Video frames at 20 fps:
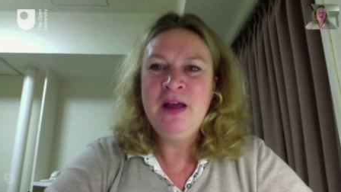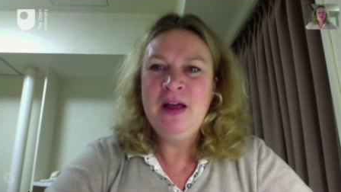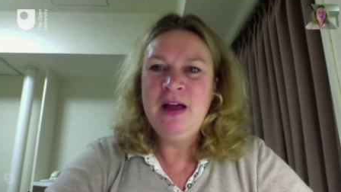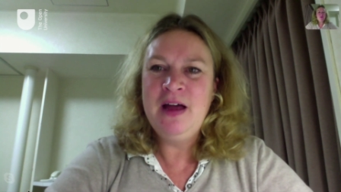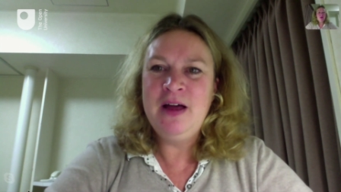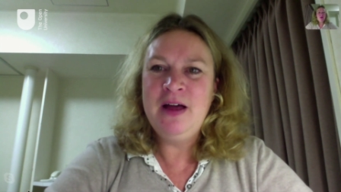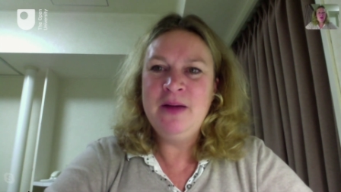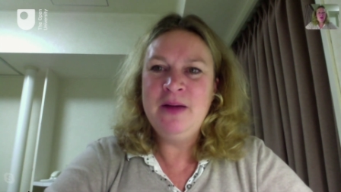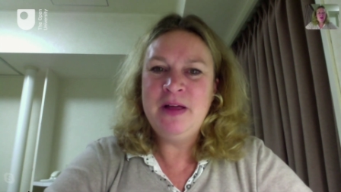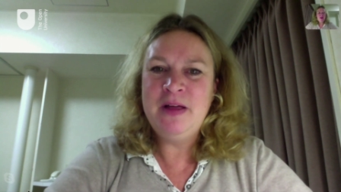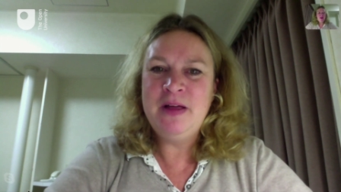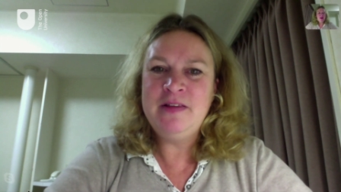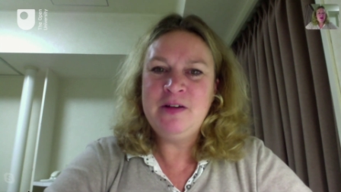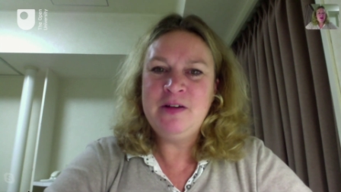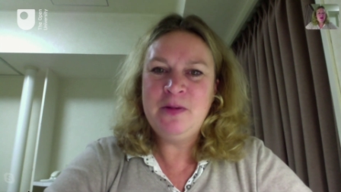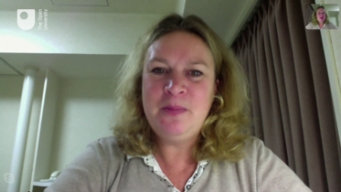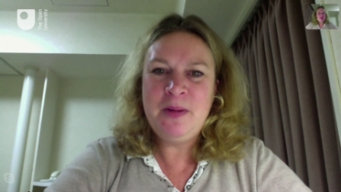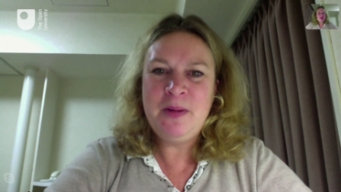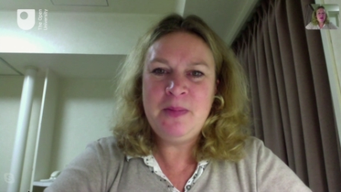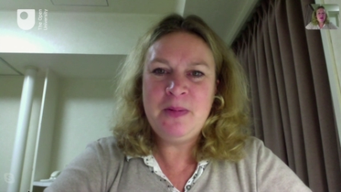um,
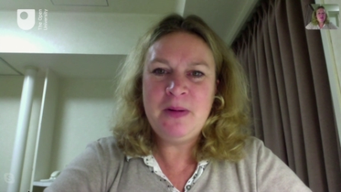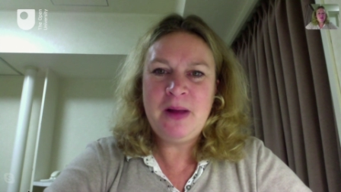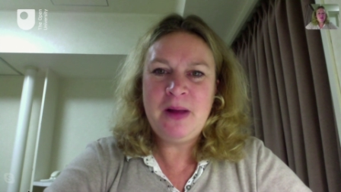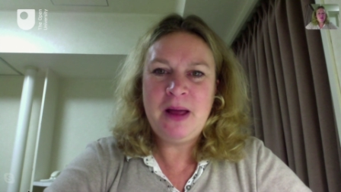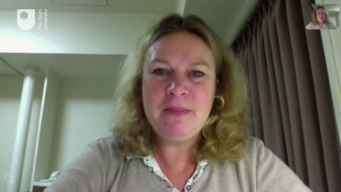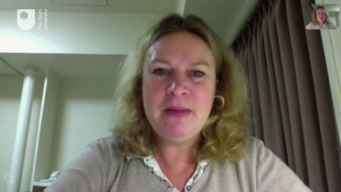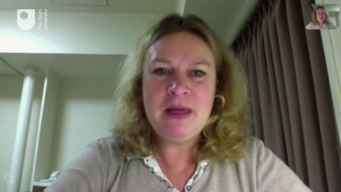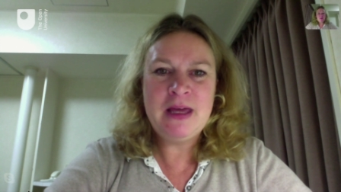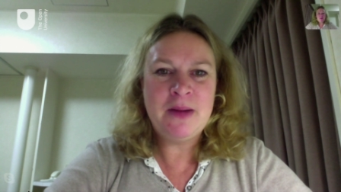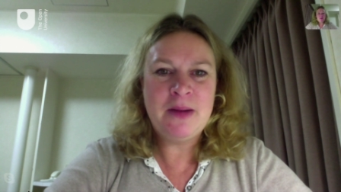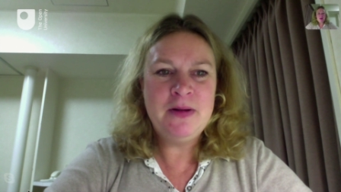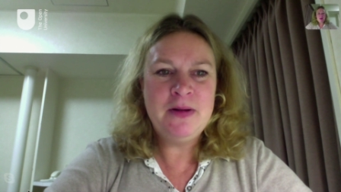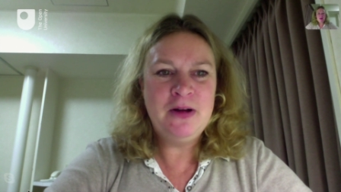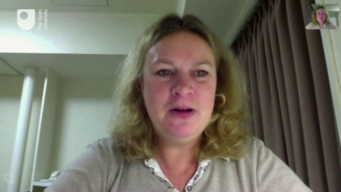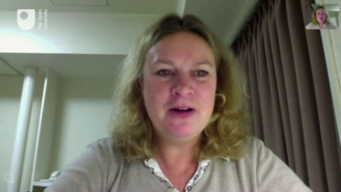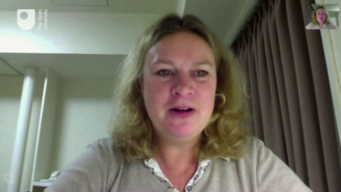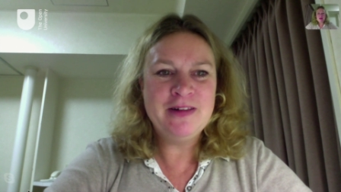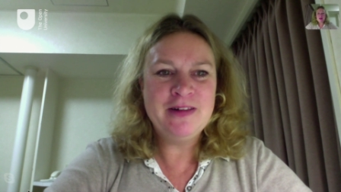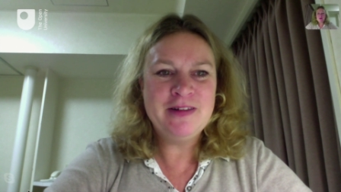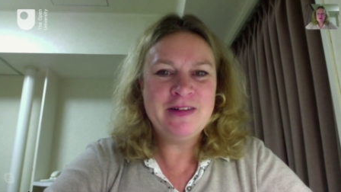until people like me come
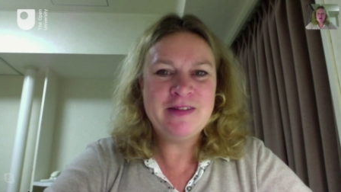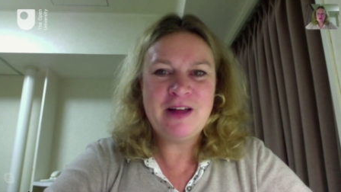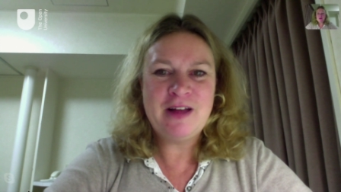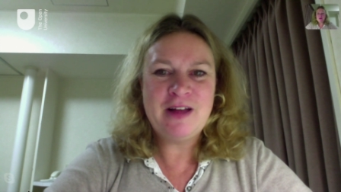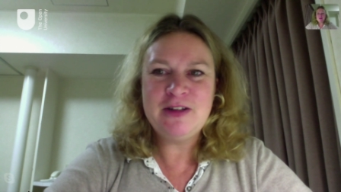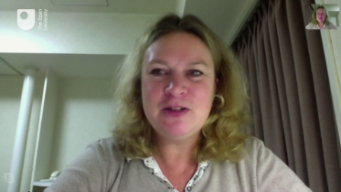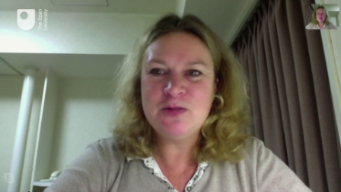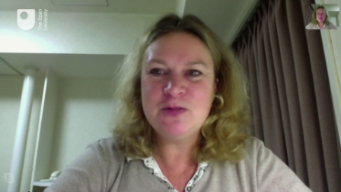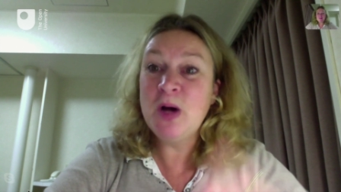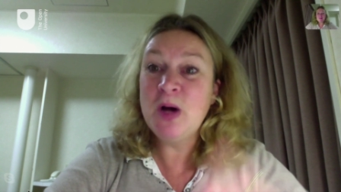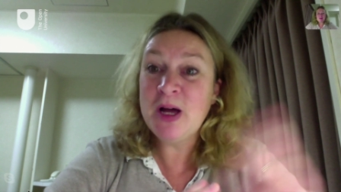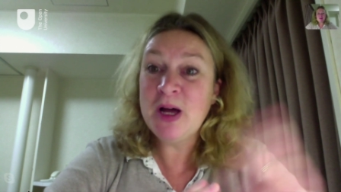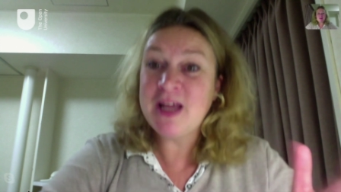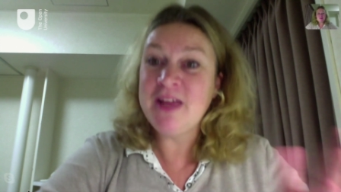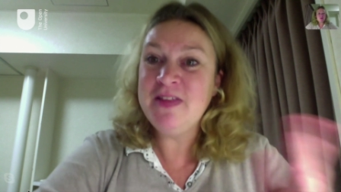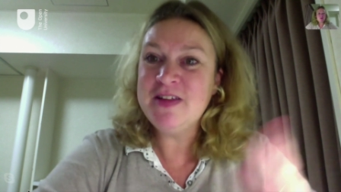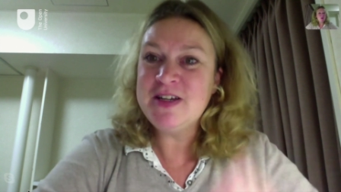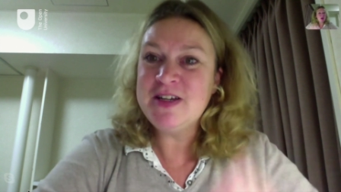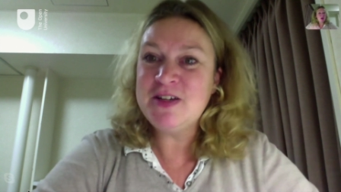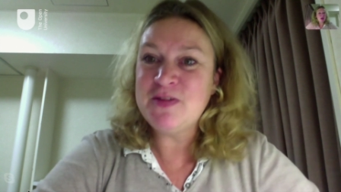along and decide to work
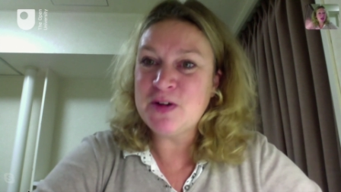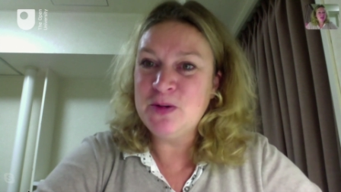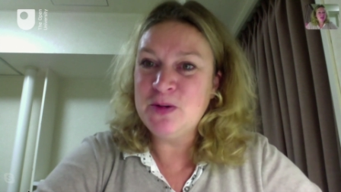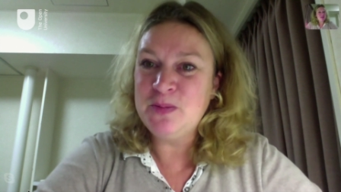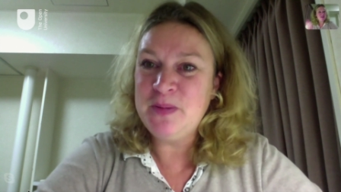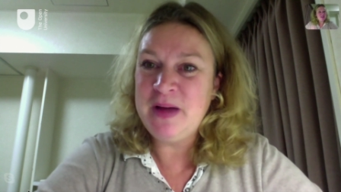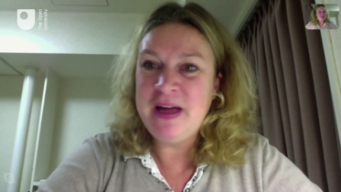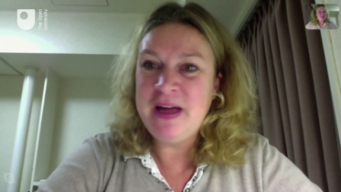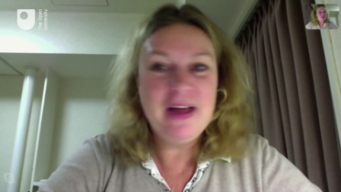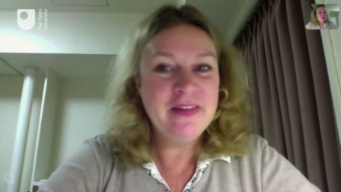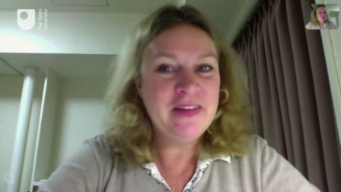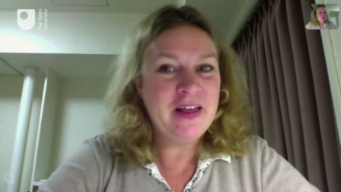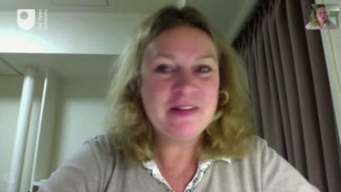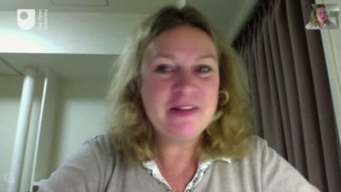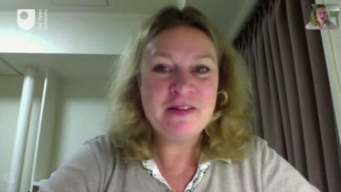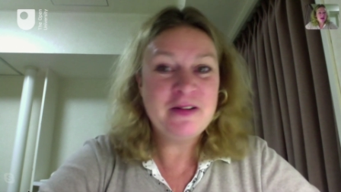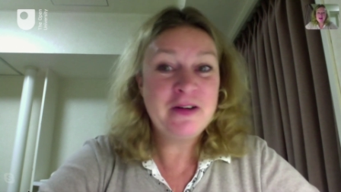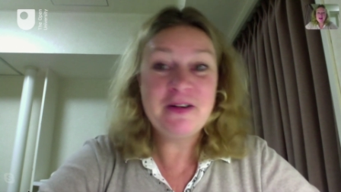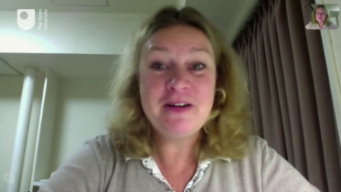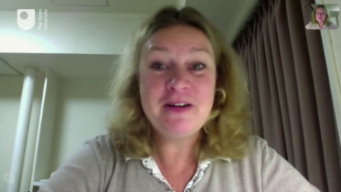in the difficult bit, and
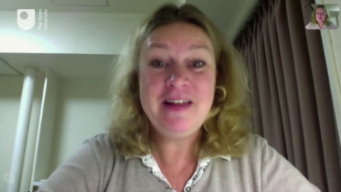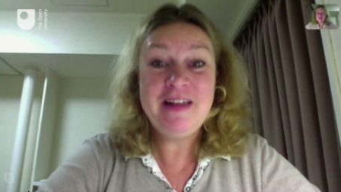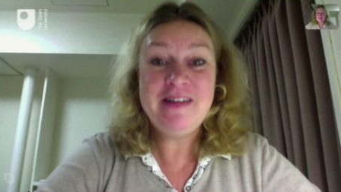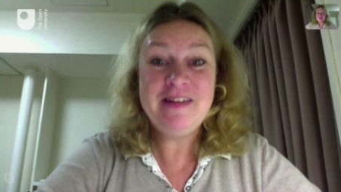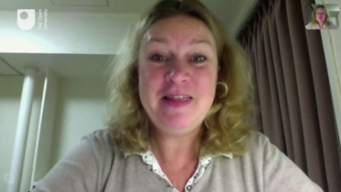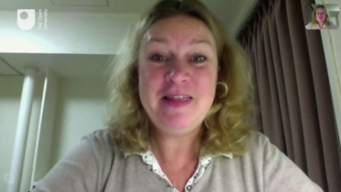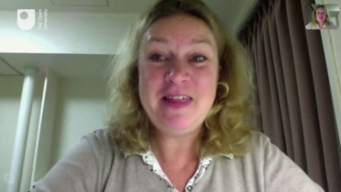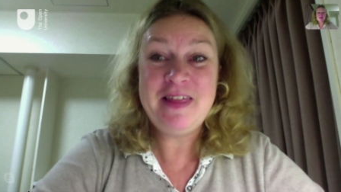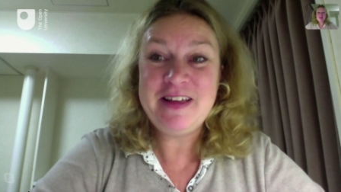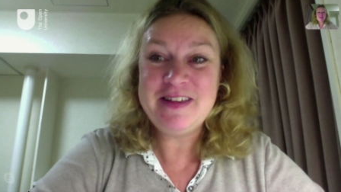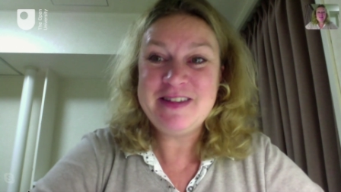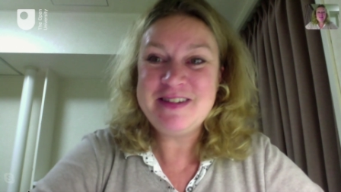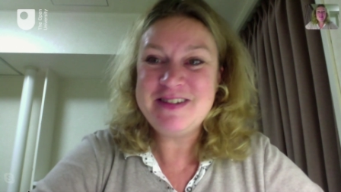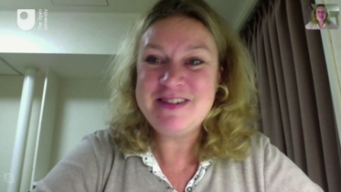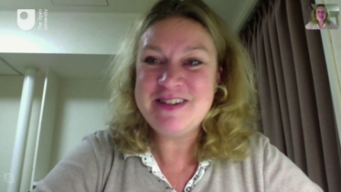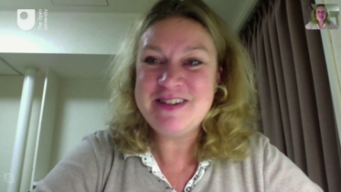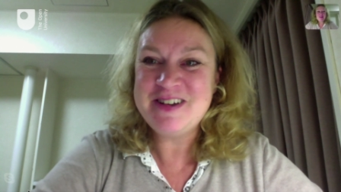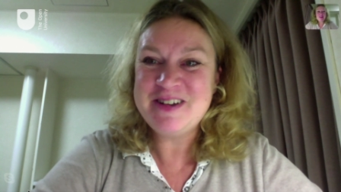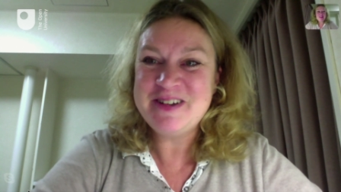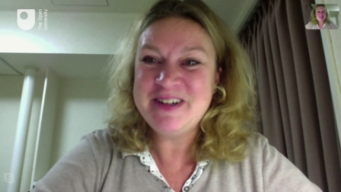that's not an easy thing to
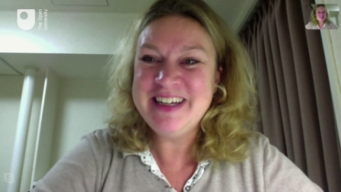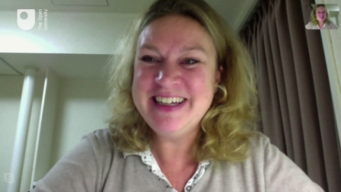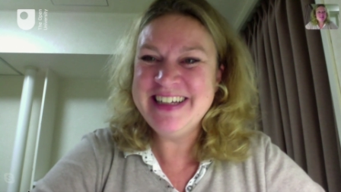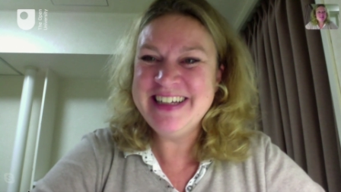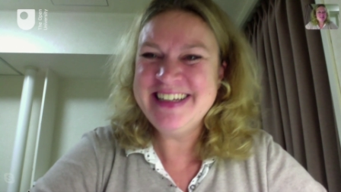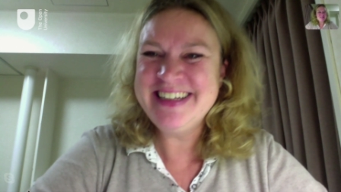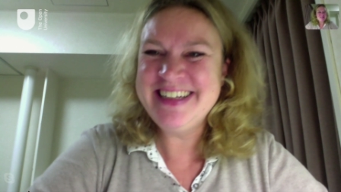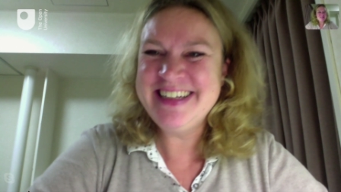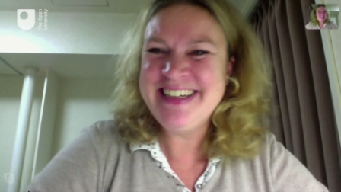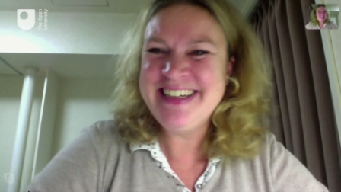do.